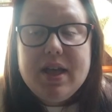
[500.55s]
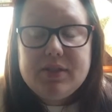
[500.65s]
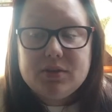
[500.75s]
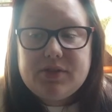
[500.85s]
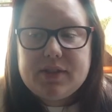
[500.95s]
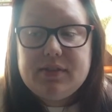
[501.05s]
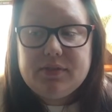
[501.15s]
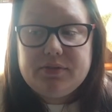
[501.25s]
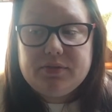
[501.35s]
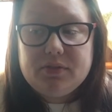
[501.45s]
Their sense
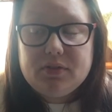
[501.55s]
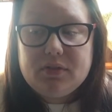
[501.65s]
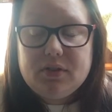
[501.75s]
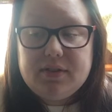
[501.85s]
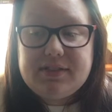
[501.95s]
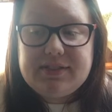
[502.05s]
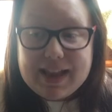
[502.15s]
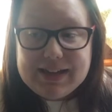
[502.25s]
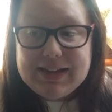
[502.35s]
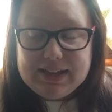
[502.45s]
of
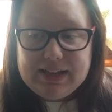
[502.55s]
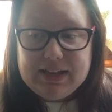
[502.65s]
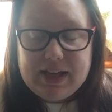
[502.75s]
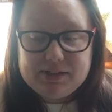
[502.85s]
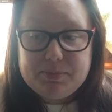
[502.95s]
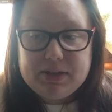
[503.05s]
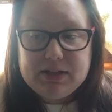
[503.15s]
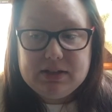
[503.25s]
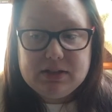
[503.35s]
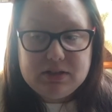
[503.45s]
sanity has
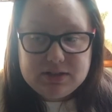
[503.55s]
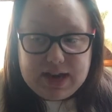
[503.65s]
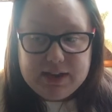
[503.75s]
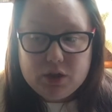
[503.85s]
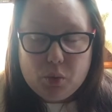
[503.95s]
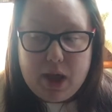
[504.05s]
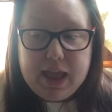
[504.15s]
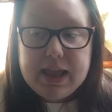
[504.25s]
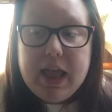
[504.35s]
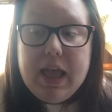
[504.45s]
been taken
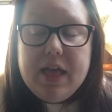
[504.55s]
away.